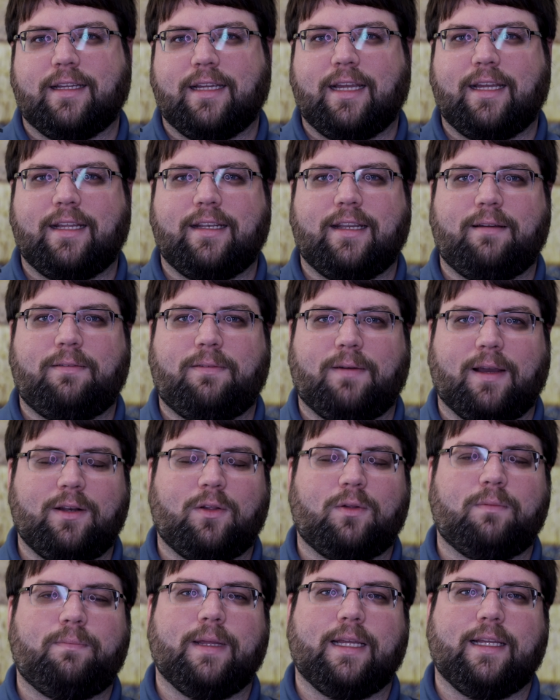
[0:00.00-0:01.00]
And the
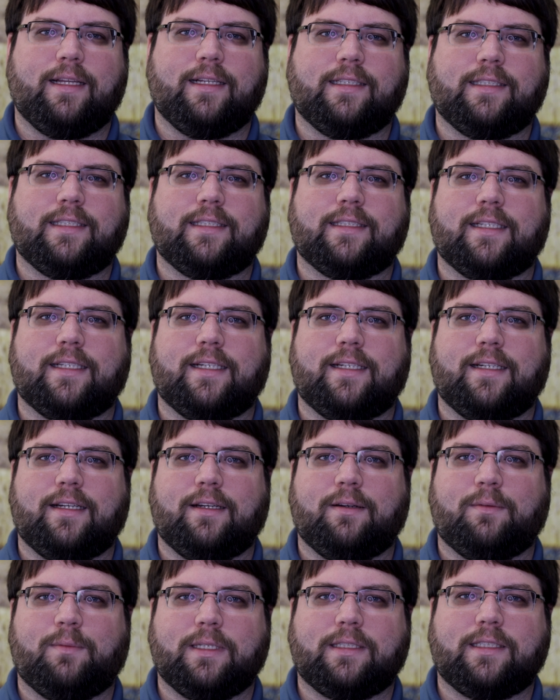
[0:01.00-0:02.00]
final piece,
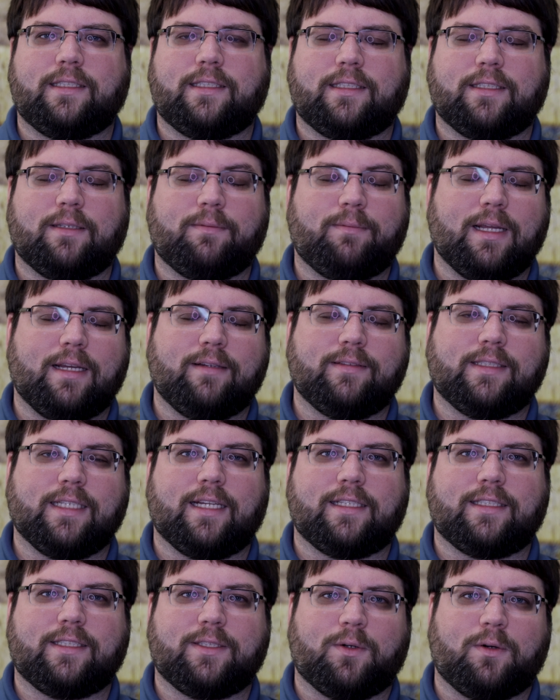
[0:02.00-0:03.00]
which sometimes
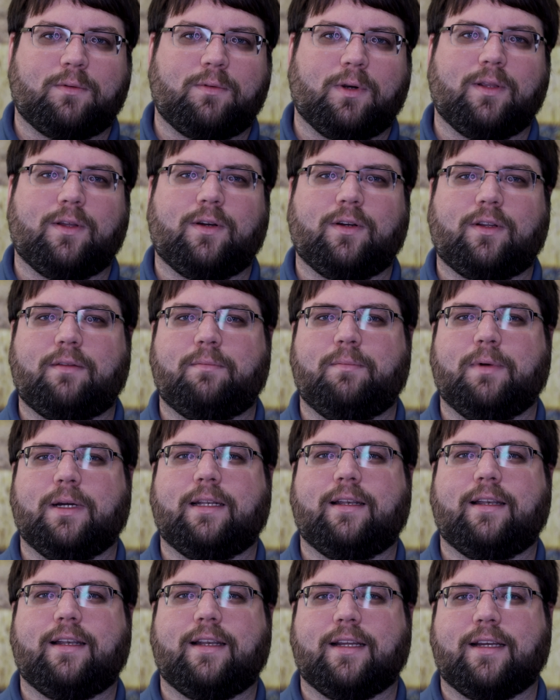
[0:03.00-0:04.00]
gets overlooked,
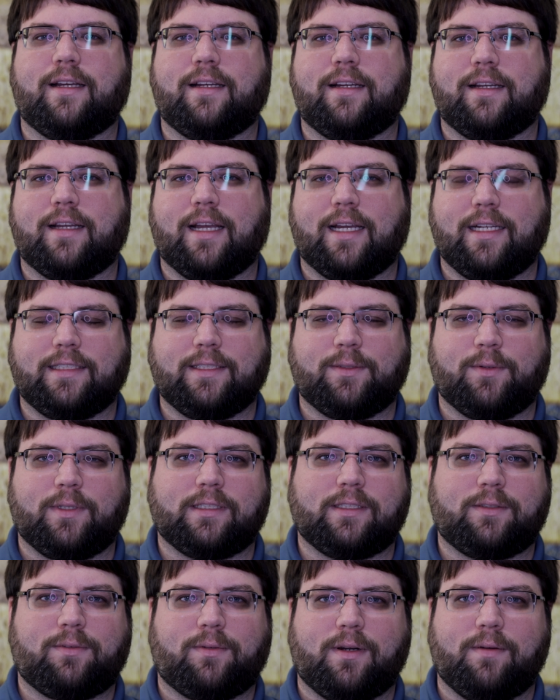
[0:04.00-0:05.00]
but I
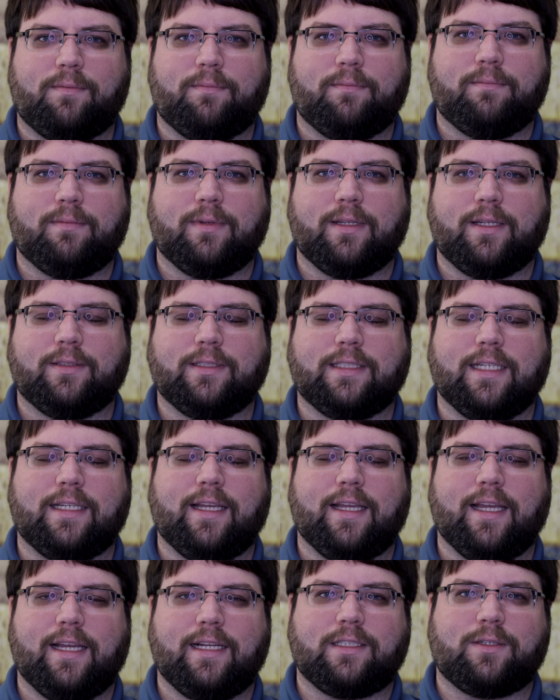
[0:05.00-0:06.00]
switched from
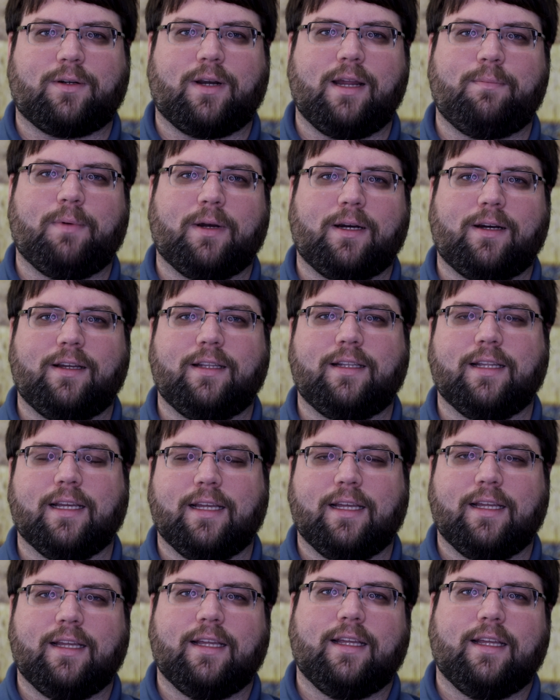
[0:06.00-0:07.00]
using a tripod
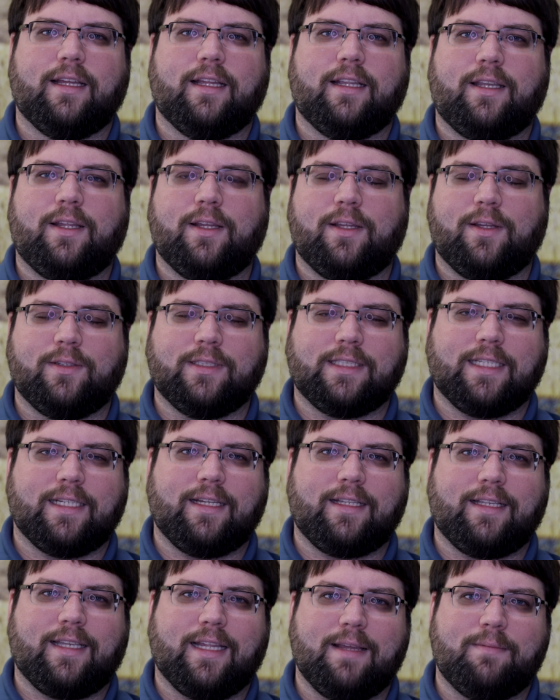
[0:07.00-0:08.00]
to
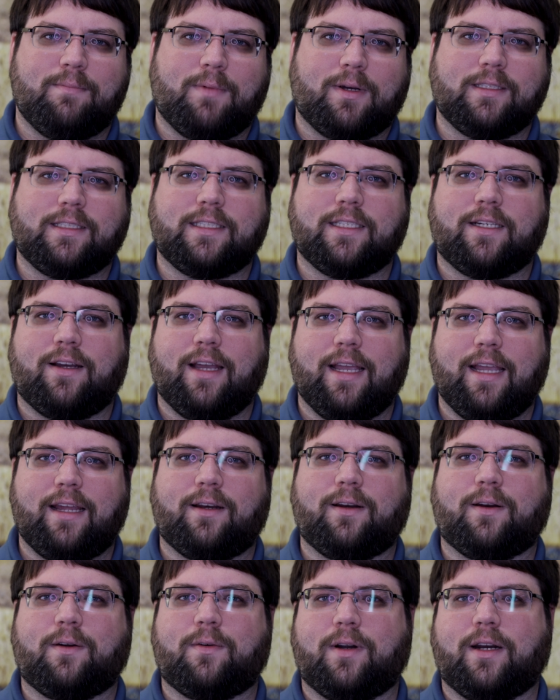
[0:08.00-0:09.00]
using the Moza
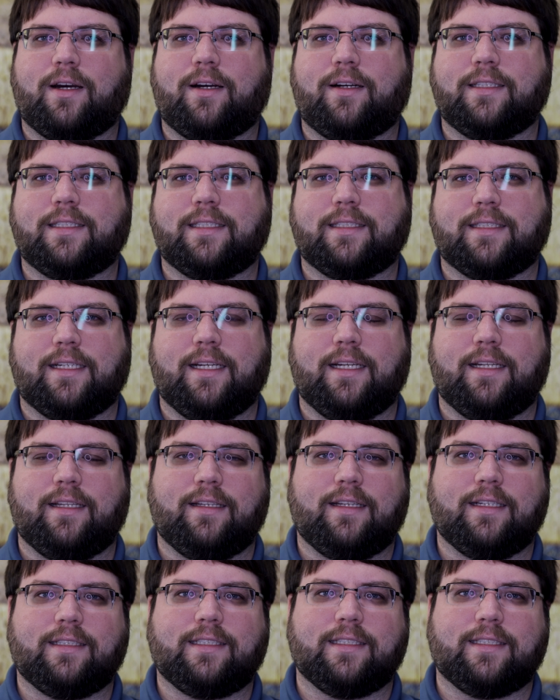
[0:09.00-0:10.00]
Aircross,
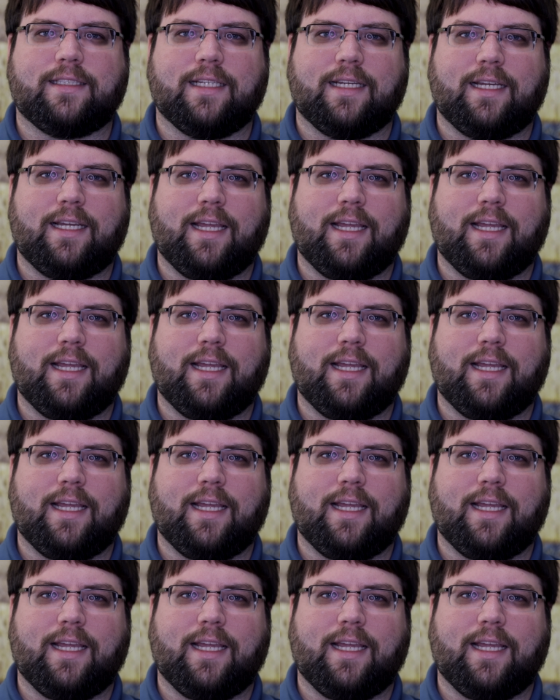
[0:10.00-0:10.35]
and this is a